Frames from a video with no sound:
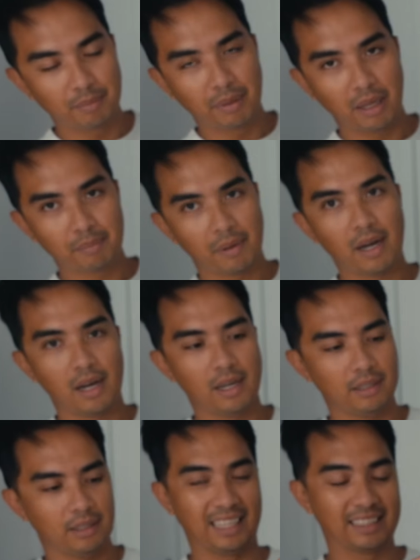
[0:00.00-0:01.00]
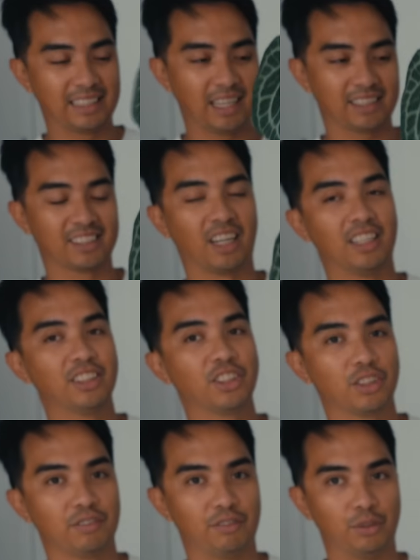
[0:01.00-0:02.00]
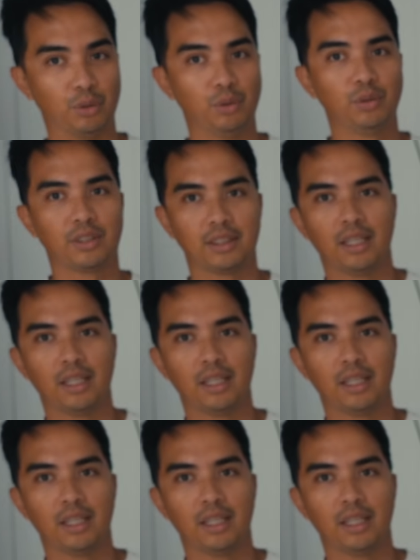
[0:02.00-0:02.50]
big pot. It's got tons of roots.